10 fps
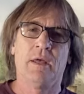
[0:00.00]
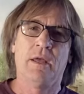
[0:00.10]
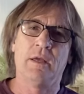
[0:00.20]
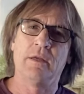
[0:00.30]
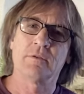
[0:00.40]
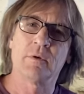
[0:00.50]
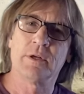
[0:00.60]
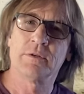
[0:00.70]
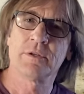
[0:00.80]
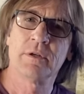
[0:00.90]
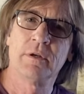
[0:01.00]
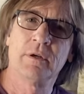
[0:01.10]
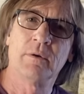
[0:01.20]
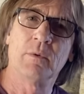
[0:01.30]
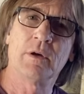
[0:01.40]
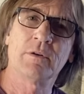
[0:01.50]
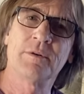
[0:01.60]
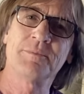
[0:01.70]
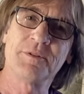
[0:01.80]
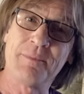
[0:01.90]
Hey, 8th graders,
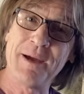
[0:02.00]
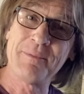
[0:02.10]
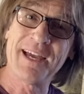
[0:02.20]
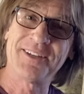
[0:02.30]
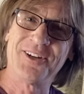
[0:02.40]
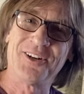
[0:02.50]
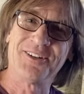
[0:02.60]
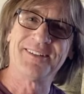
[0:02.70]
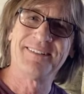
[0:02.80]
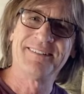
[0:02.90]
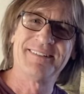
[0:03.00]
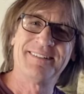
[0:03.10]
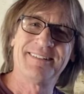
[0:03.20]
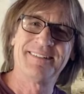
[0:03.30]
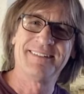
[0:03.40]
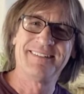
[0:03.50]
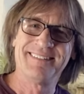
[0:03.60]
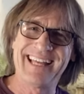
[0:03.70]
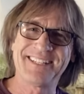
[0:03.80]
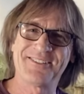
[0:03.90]
welcome to my backyard.
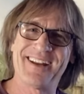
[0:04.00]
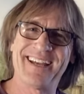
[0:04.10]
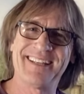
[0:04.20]
That's right.